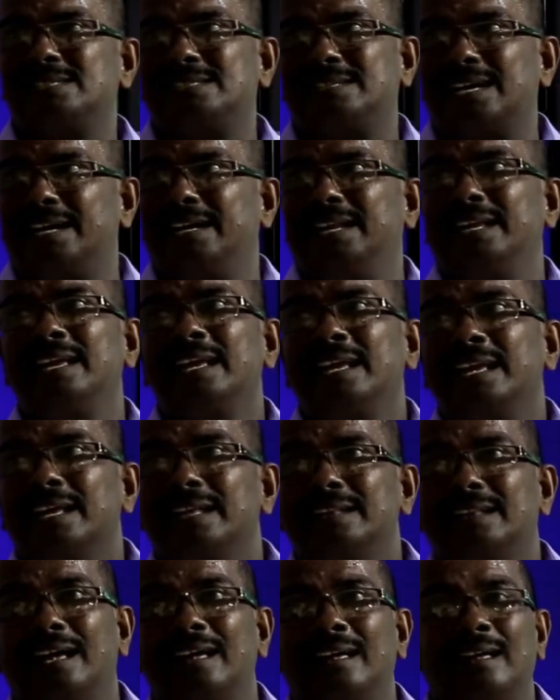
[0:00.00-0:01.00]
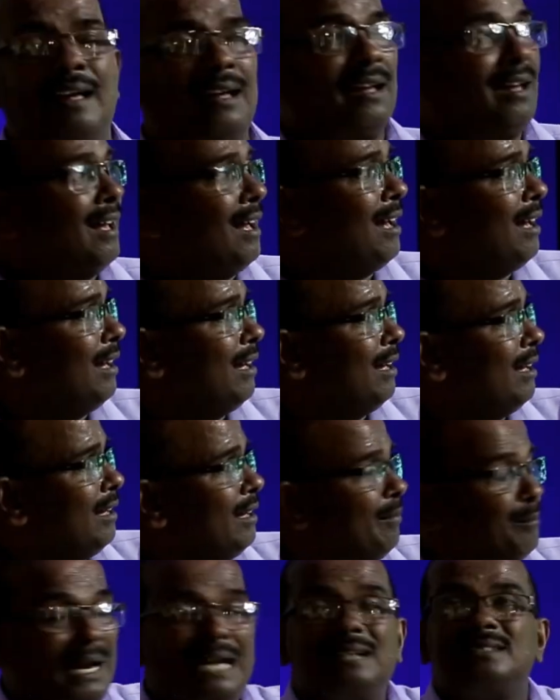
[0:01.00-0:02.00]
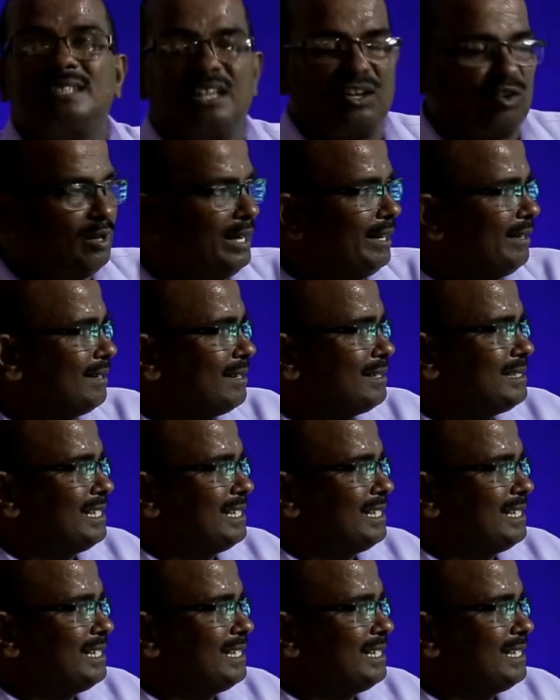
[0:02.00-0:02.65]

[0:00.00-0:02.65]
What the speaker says: study the blood circulatory